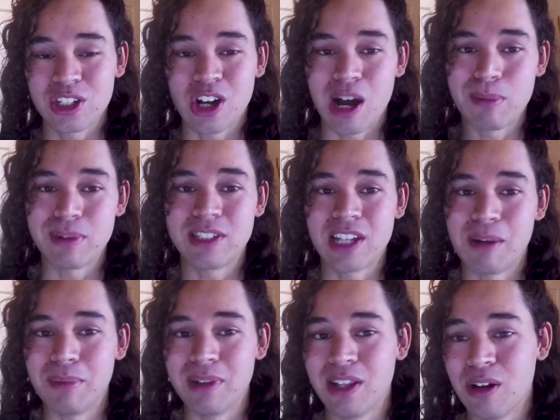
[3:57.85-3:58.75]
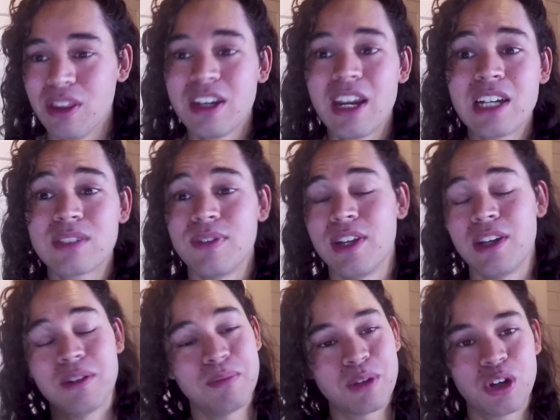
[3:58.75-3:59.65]
comments down below, and the next
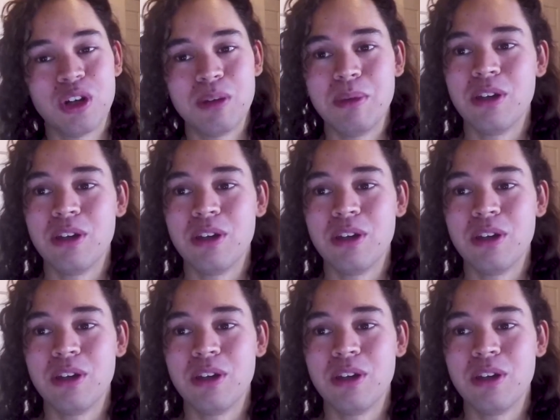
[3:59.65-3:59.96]
video could be